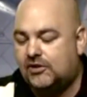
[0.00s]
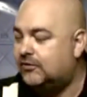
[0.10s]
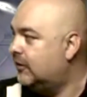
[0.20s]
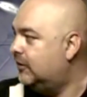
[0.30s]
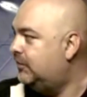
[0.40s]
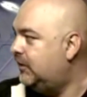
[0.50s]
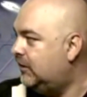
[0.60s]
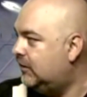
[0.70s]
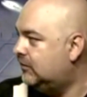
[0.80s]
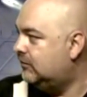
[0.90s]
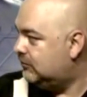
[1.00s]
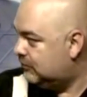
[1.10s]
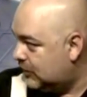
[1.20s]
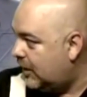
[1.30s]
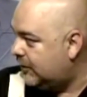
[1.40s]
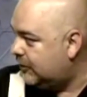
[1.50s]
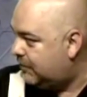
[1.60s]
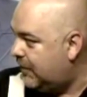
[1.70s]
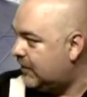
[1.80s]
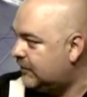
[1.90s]
children being reliant on
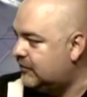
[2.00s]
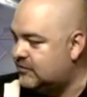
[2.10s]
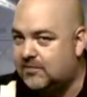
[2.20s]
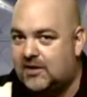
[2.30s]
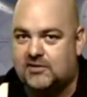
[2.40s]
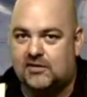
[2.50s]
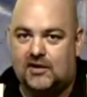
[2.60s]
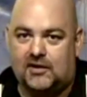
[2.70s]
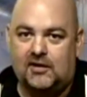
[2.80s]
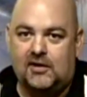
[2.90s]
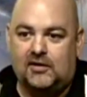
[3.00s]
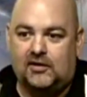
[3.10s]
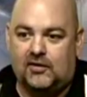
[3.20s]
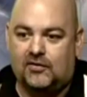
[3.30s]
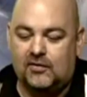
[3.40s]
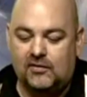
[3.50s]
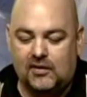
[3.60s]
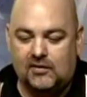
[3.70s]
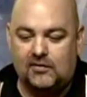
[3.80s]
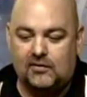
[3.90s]
their parents, as you mentioned, that
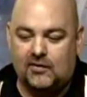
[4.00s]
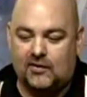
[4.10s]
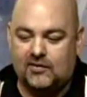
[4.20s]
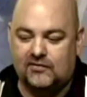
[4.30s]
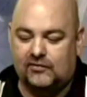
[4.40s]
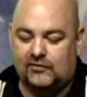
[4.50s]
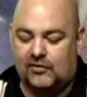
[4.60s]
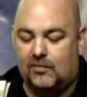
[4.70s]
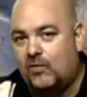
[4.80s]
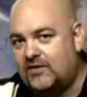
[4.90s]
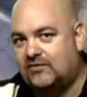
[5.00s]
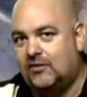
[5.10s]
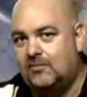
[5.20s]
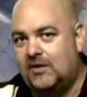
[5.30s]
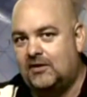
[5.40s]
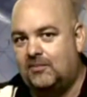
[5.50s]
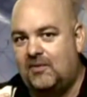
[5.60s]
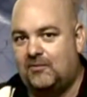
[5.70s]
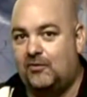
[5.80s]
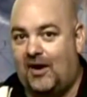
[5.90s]
that there is some wisdom in the
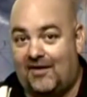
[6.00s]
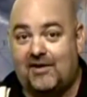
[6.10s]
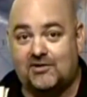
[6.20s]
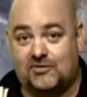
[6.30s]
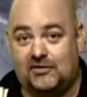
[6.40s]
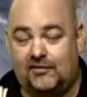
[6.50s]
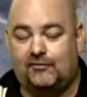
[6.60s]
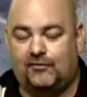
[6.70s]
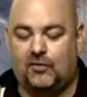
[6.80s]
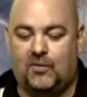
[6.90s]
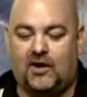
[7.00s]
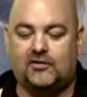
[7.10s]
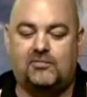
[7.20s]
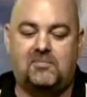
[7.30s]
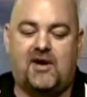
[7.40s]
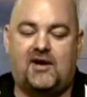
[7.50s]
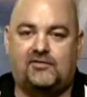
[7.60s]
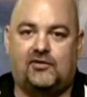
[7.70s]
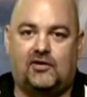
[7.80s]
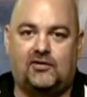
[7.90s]
people who have actually lived for a while to be
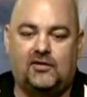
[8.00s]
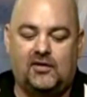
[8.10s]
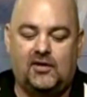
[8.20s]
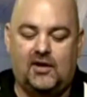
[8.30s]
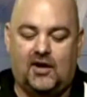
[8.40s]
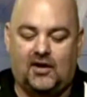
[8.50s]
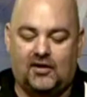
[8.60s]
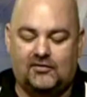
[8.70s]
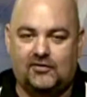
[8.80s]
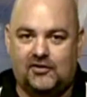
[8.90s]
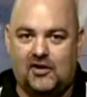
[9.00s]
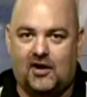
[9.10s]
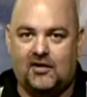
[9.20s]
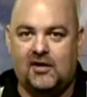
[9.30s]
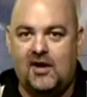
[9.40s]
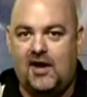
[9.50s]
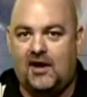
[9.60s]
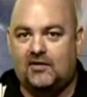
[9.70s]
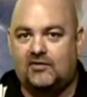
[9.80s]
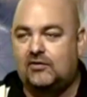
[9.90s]
passed on to the young,
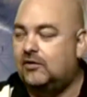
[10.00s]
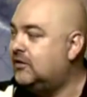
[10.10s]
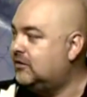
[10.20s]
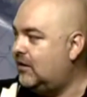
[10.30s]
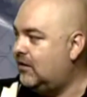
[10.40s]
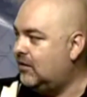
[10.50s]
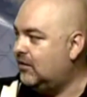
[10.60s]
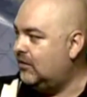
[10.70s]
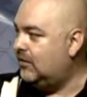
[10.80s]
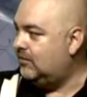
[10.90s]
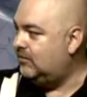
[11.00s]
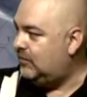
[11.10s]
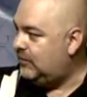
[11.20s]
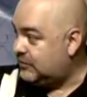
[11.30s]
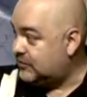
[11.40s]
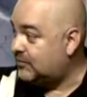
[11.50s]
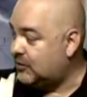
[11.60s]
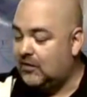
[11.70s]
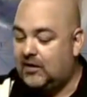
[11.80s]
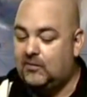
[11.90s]
and it's good that they're, to some
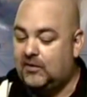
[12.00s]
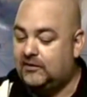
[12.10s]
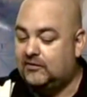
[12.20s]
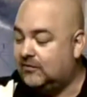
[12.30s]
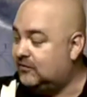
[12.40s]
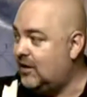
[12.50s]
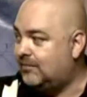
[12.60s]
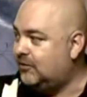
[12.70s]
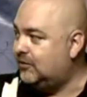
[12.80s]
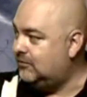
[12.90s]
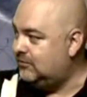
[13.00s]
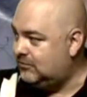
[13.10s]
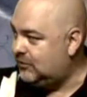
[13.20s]
degree, willing to accept it,